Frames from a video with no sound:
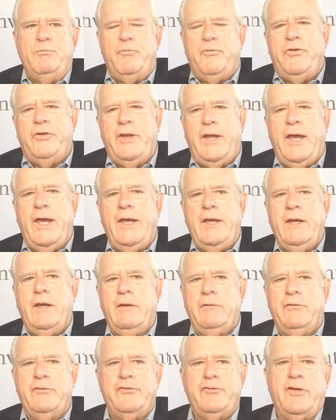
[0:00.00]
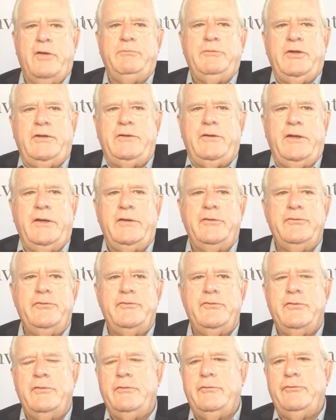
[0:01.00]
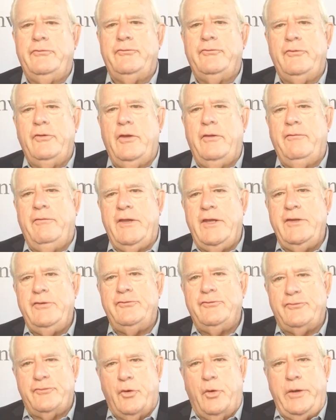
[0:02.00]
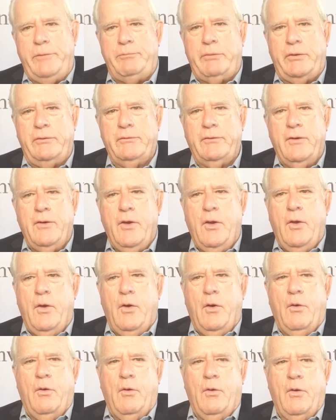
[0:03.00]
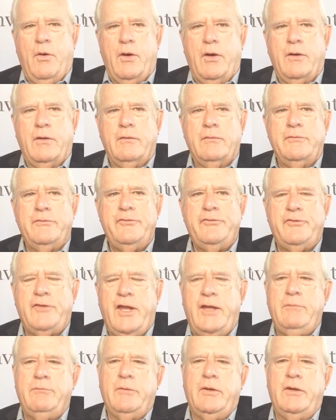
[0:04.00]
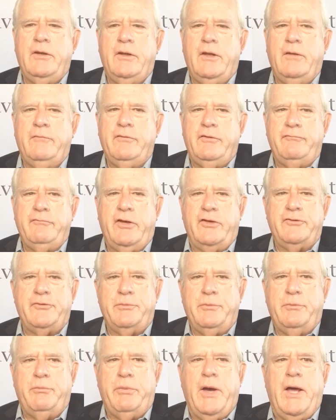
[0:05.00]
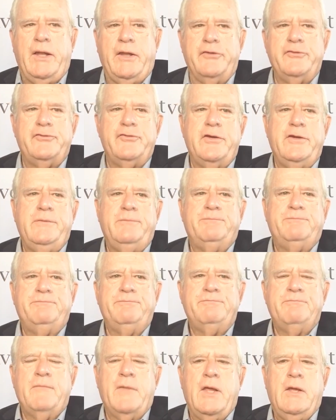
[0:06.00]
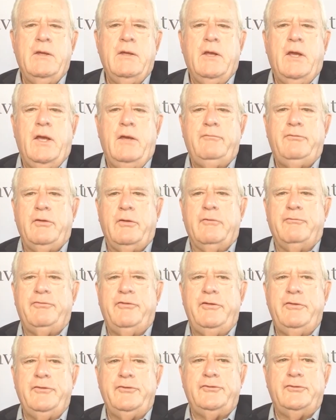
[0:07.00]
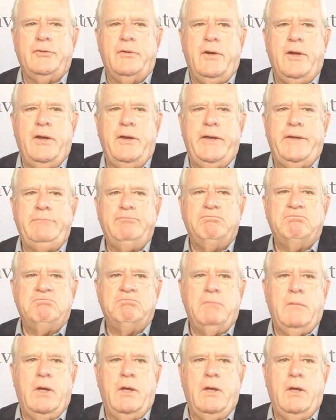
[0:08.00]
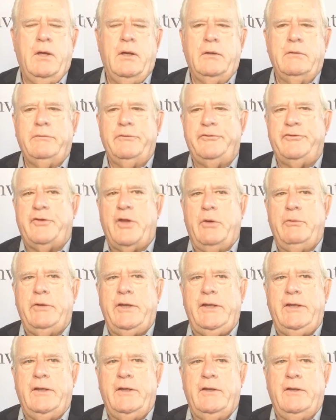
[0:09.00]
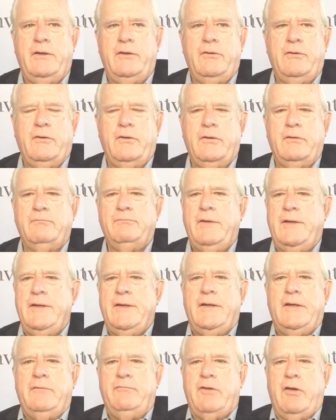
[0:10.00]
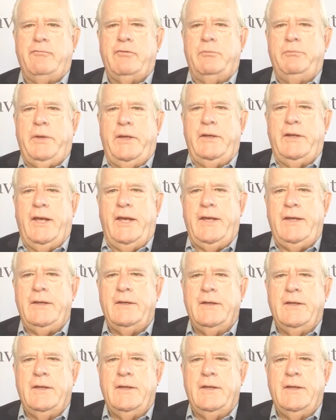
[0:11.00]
Today the subject is the SOIP, or Statement of Investment Policy. If you're a fiduciary, custodian, or have ever been a